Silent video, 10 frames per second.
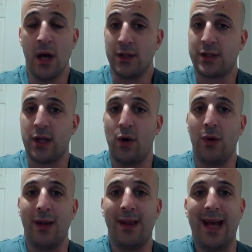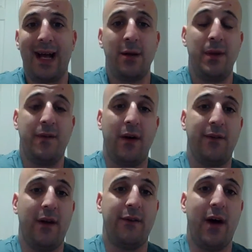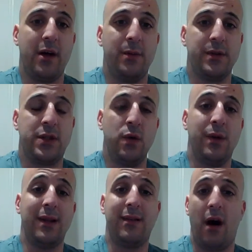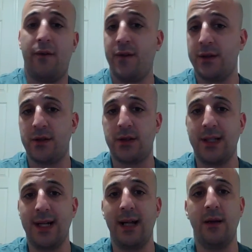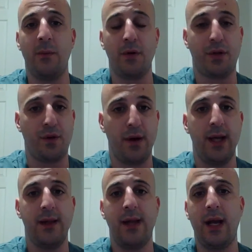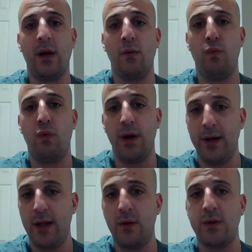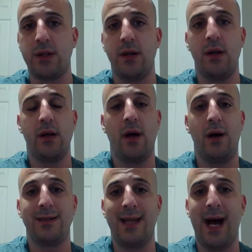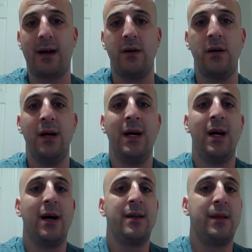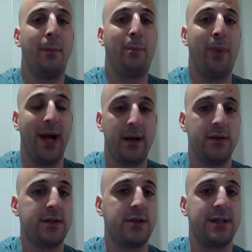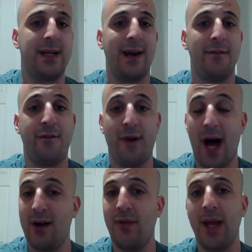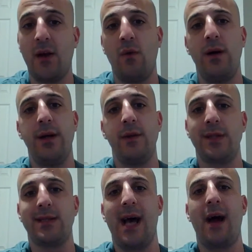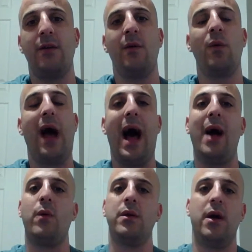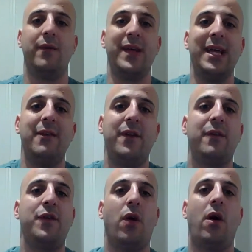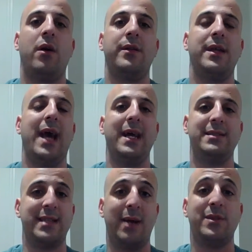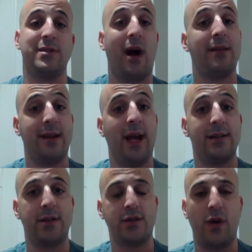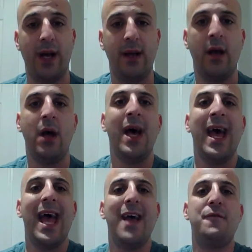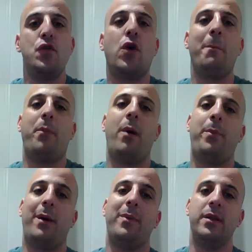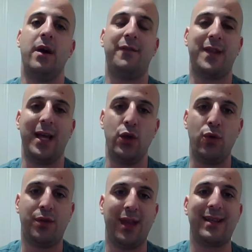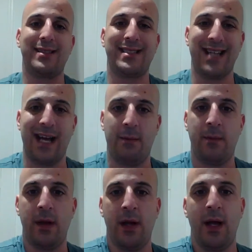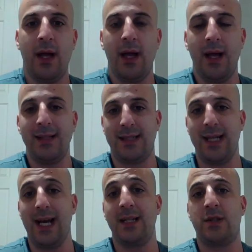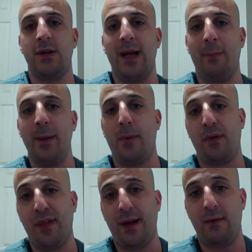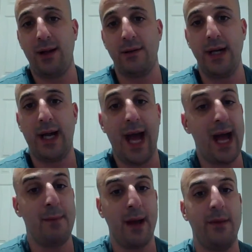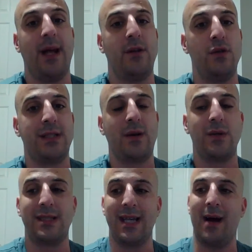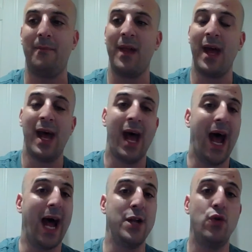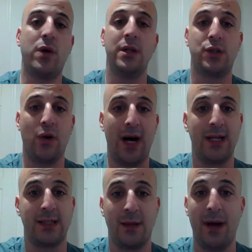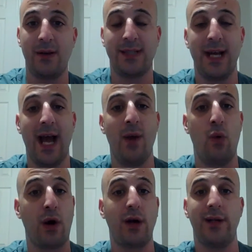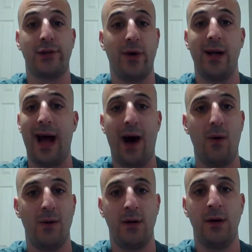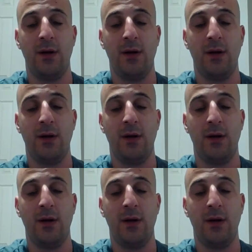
So that could be very, very valuable too. The Dolphins are sitting at number 3. They could really use a tackle. The Bengals are sitting at 5. They could really use a tackle. And what I would love, even if you're on the hey, Sam is not the answer train, if you can pump up enough that you think Sam is the answer and that people think around the league, hey, maybe they do stick with Sam, and you can try to somehow say, hey, we're going to trade out,